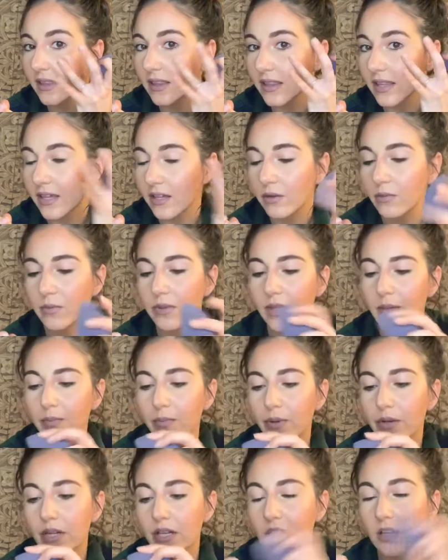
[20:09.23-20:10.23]
like a really
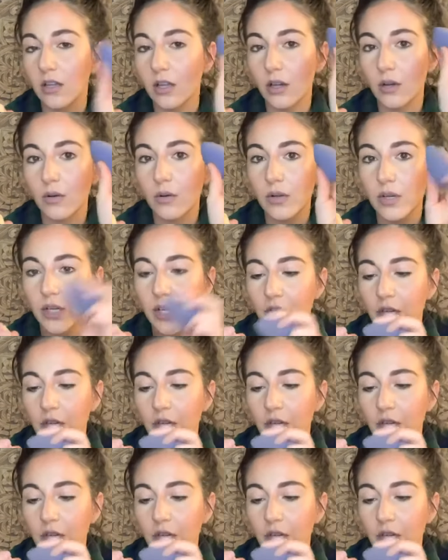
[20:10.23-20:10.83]
pretty glow.